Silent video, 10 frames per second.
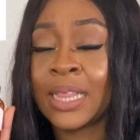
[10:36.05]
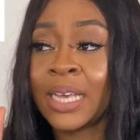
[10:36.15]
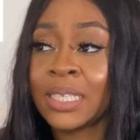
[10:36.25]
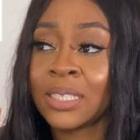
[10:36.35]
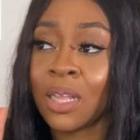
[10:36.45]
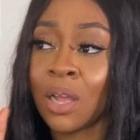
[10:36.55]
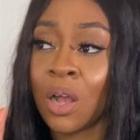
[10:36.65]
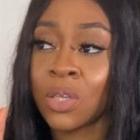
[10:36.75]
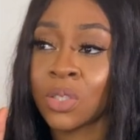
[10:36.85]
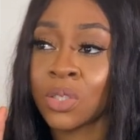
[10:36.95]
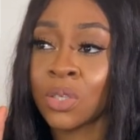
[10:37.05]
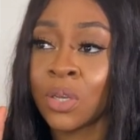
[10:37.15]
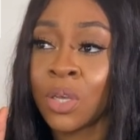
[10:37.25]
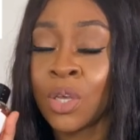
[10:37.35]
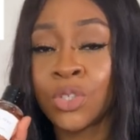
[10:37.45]
This lasts,
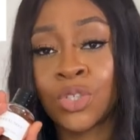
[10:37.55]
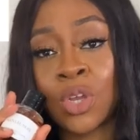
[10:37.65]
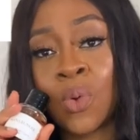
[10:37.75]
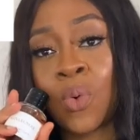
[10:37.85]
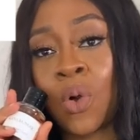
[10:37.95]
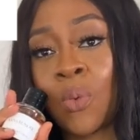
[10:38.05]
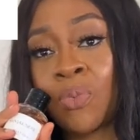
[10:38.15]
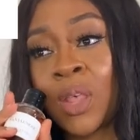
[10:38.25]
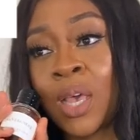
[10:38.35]
do you know what?